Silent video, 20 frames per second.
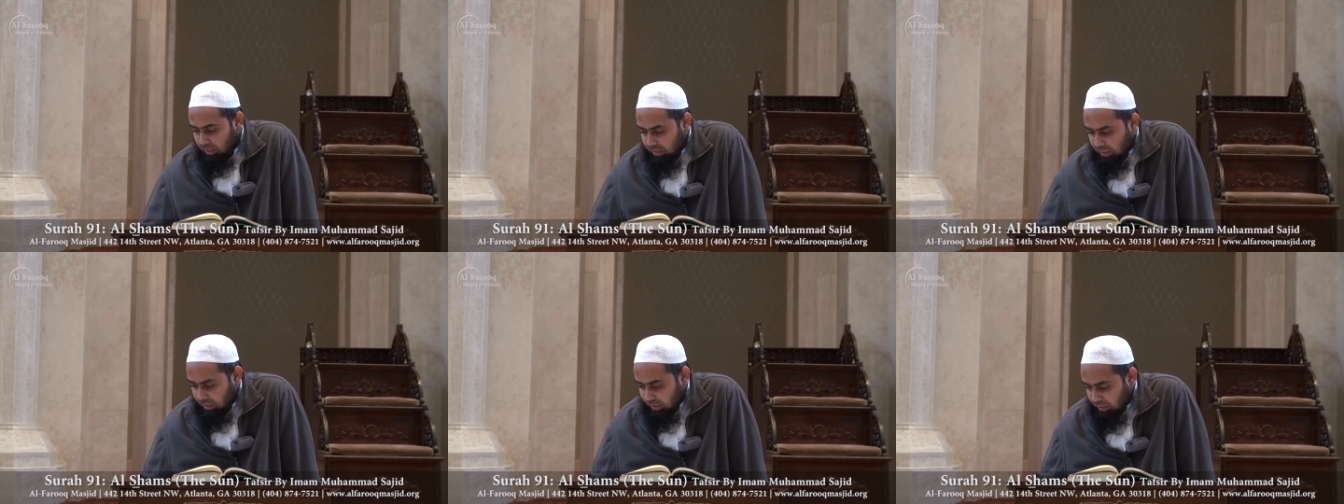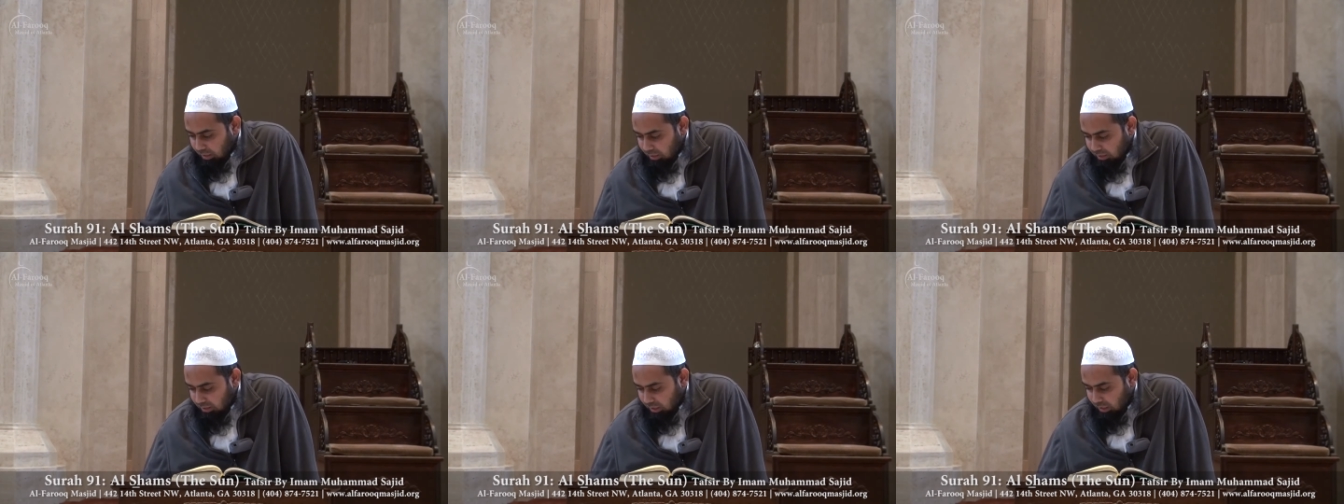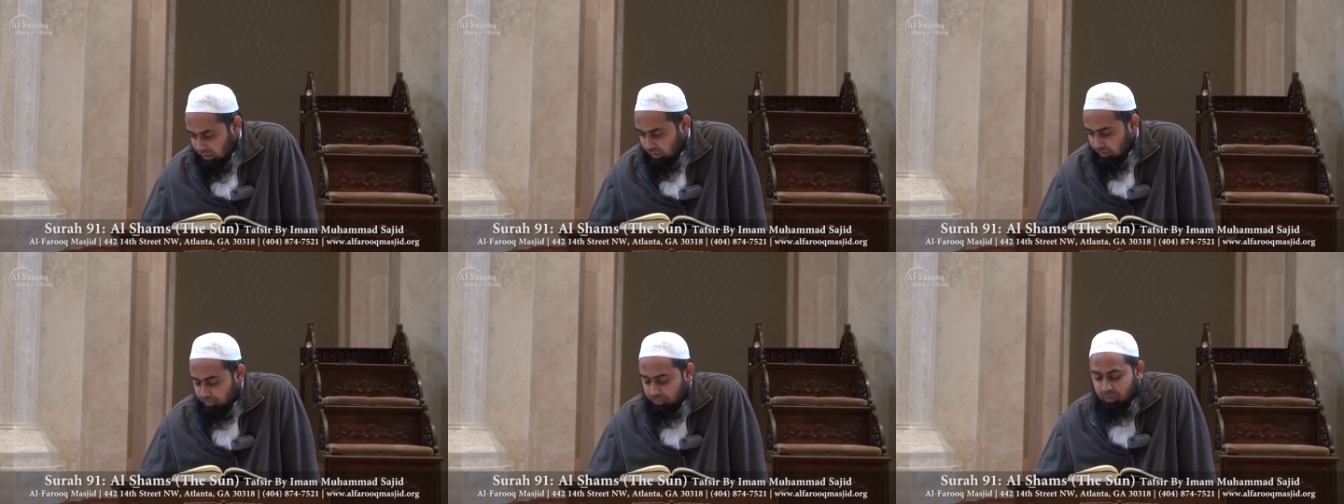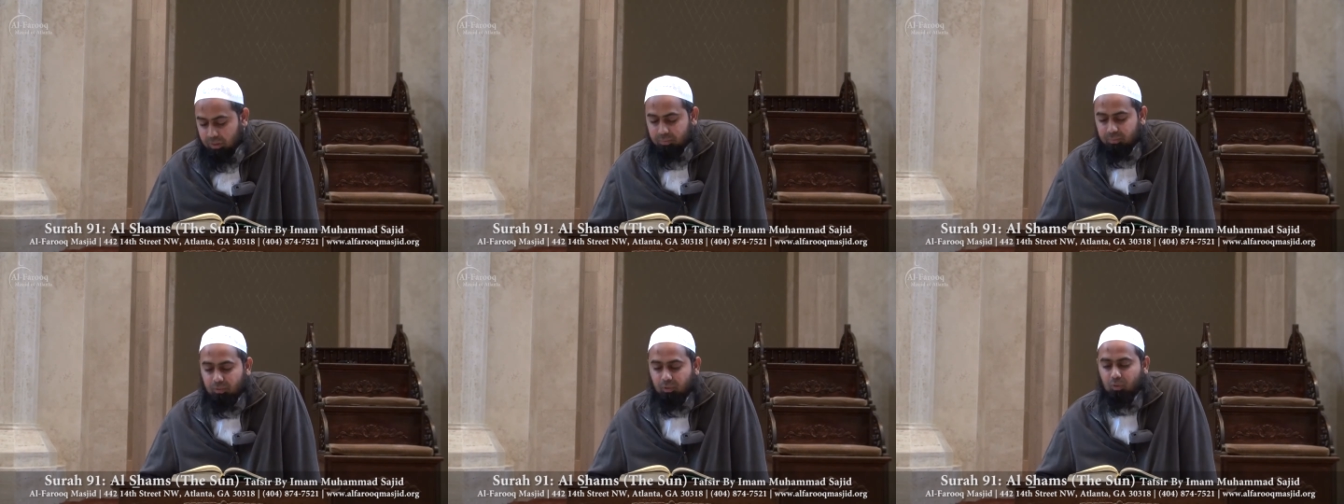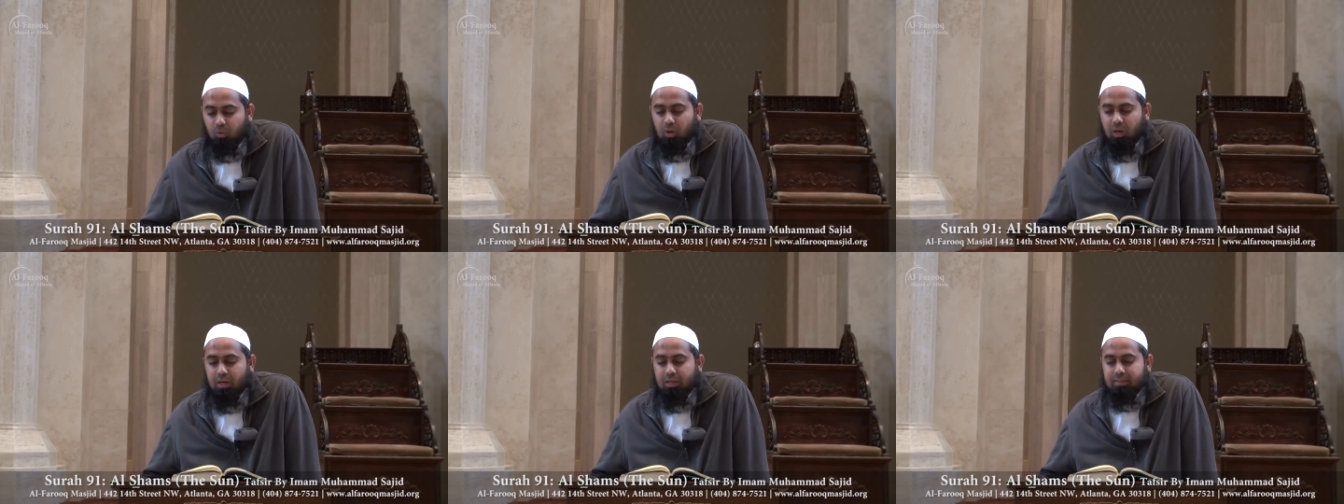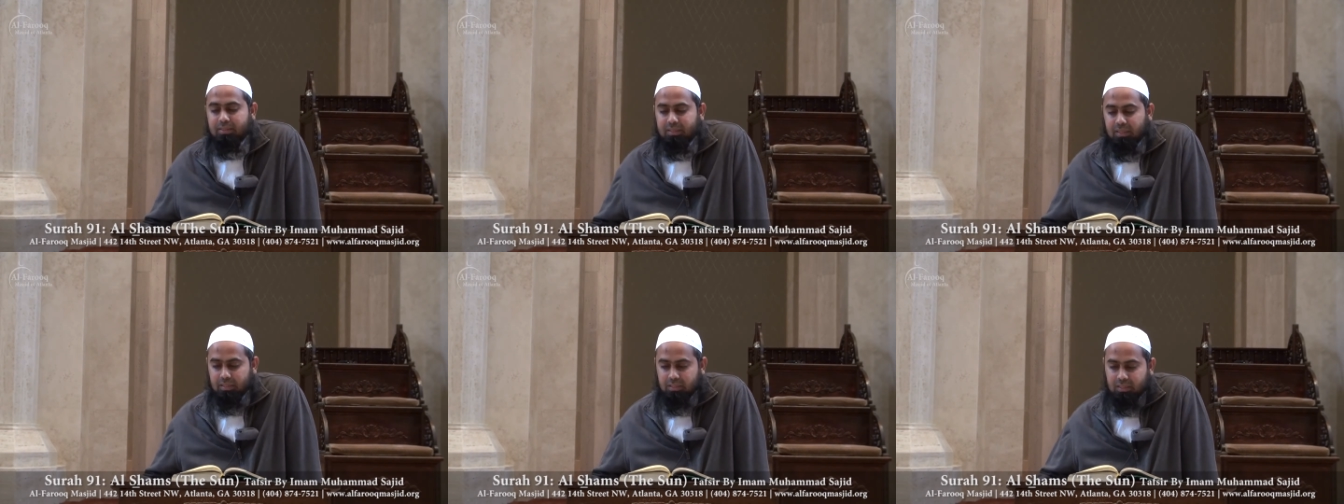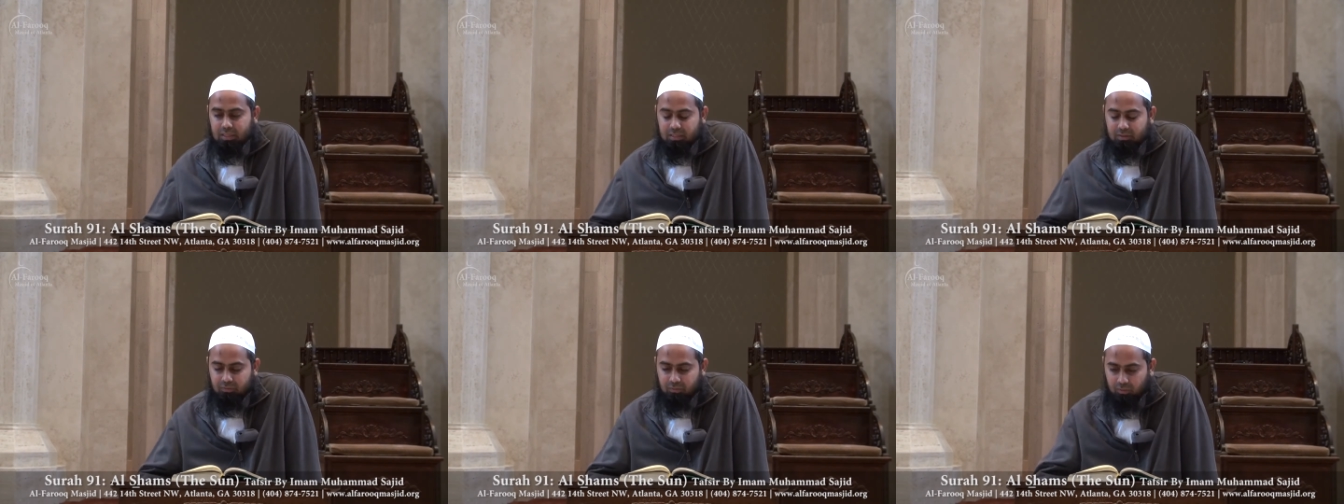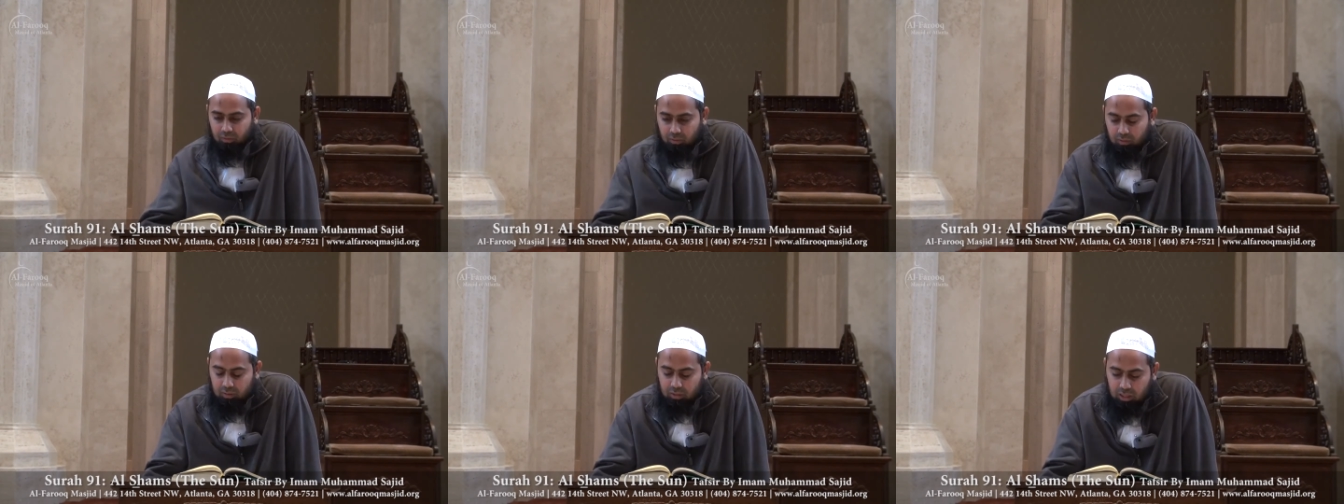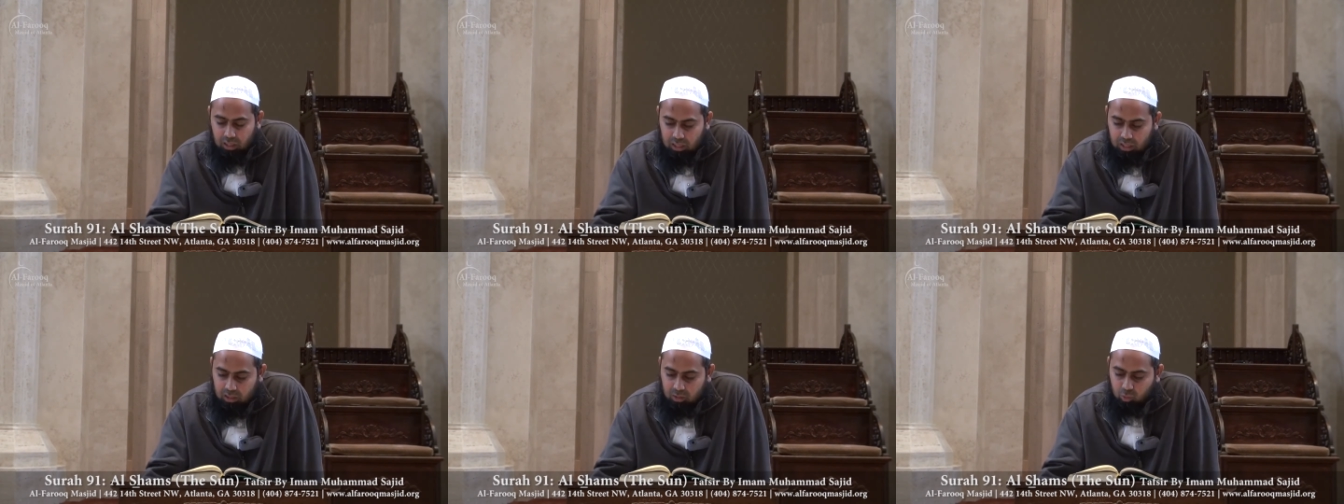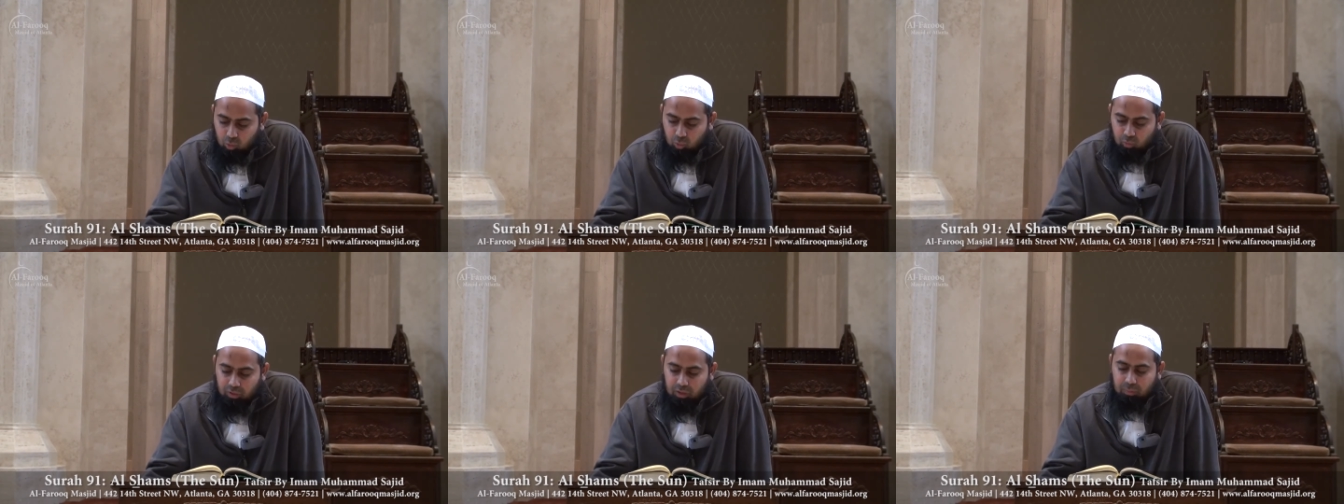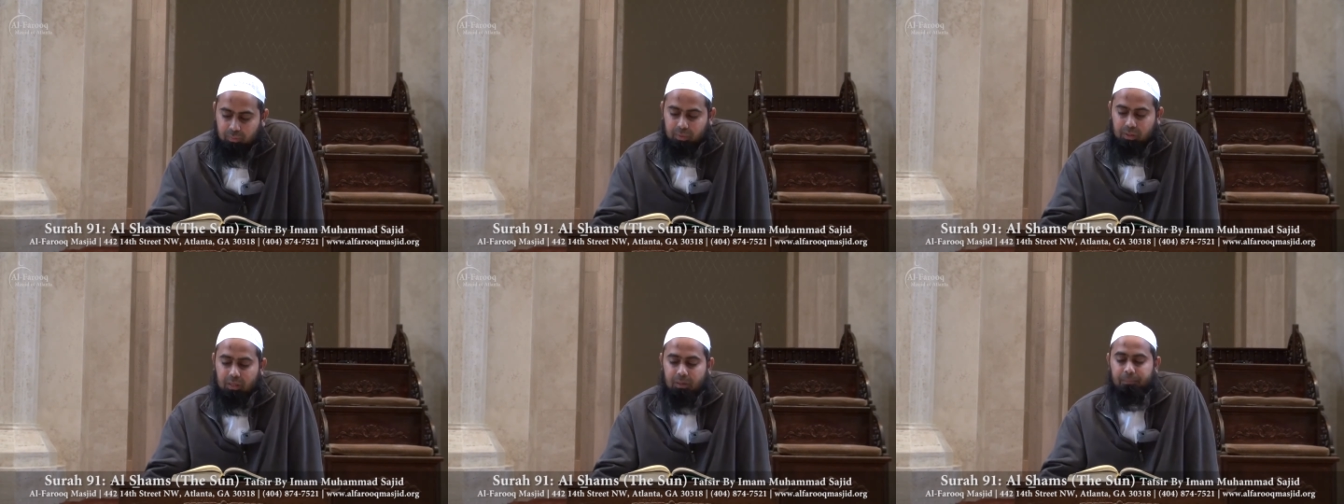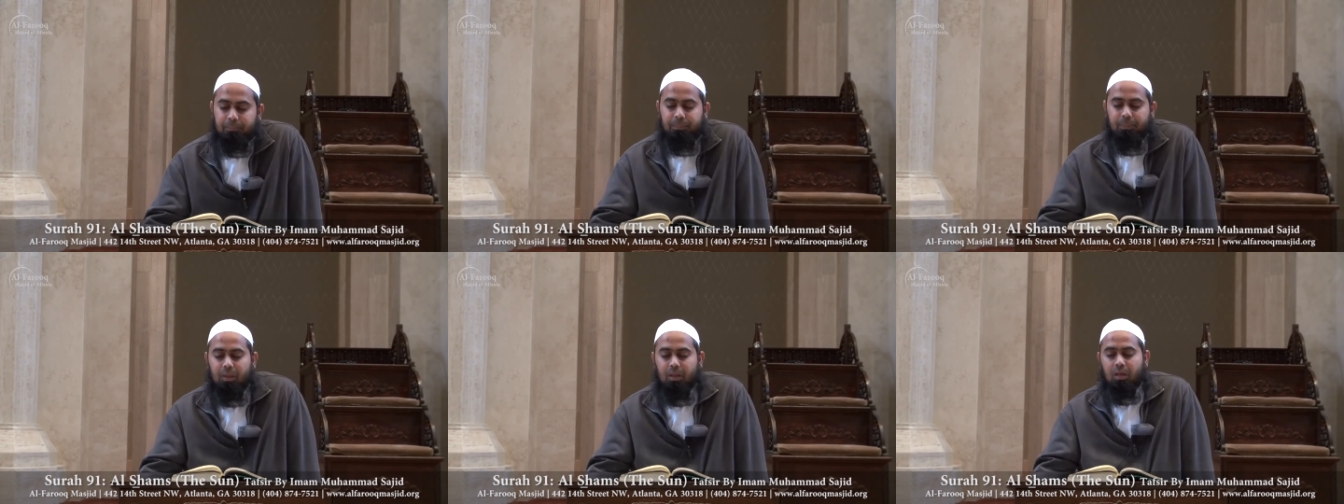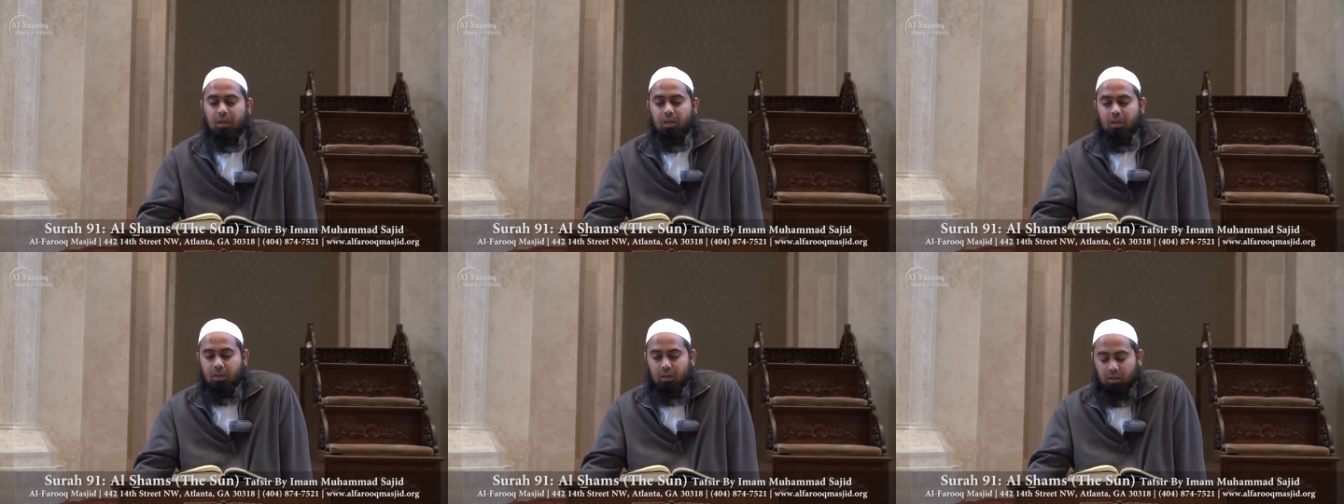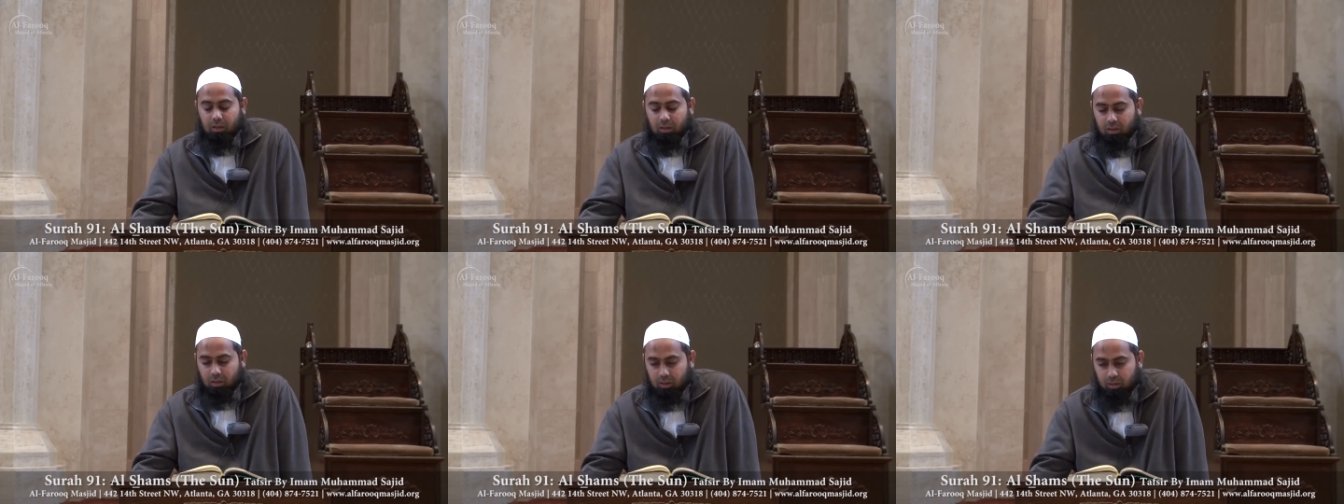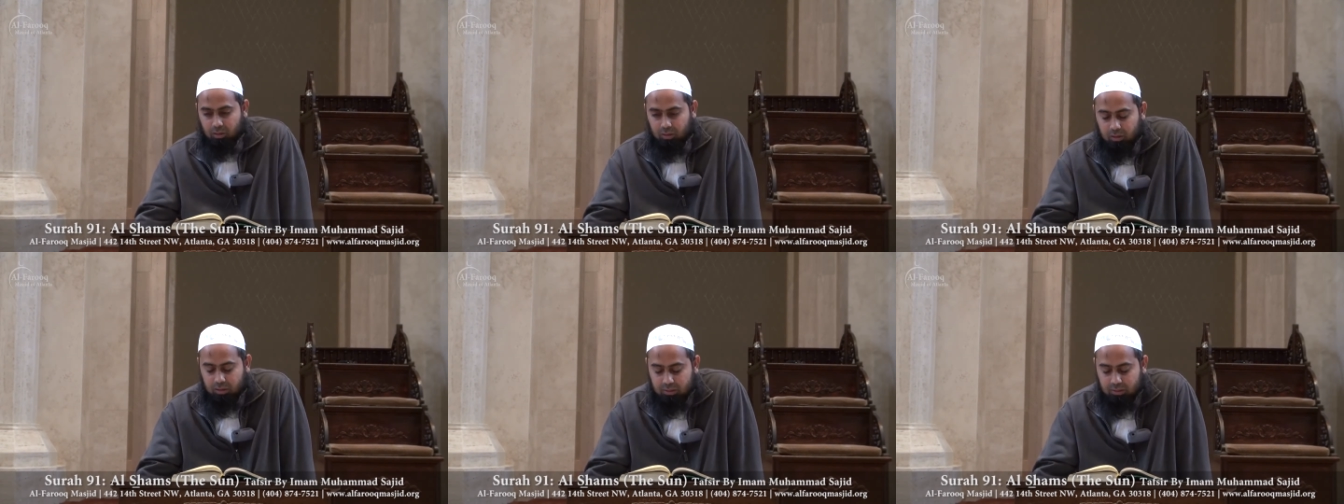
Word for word: then these are the people who are successful and who will be uh,